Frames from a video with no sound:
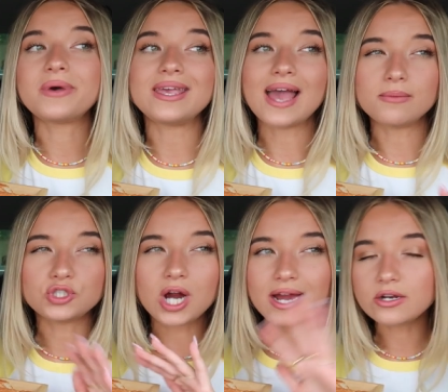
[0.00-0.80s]
But yeah, I'm
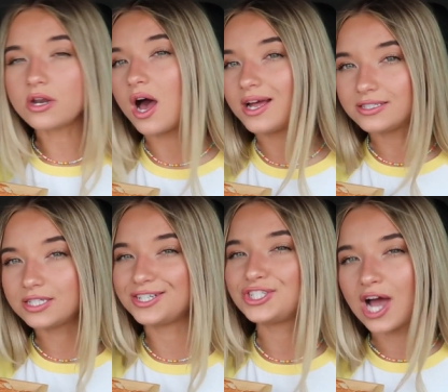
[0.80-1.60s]
trying not
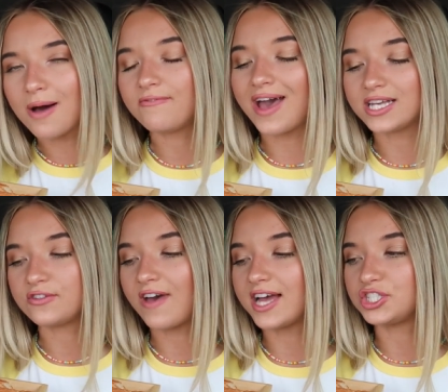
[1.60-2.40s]
to shop
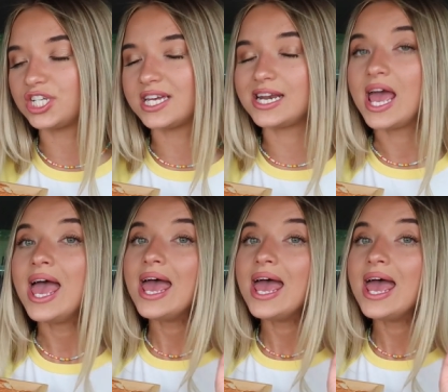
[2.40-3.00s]
fast fashion.